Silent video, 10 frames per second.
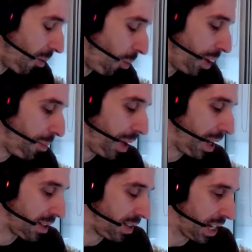One
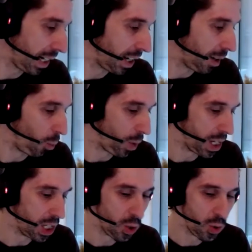piece of tech that we
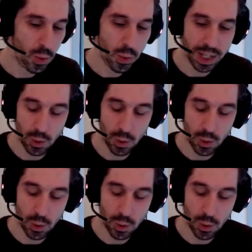use